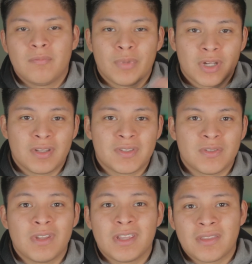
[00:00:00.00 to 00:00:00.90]
But it is
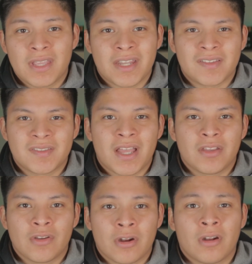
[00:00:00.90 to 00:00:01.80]
unique in that it's
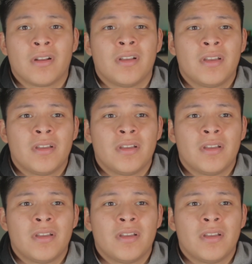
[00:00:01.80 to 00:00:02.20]
not your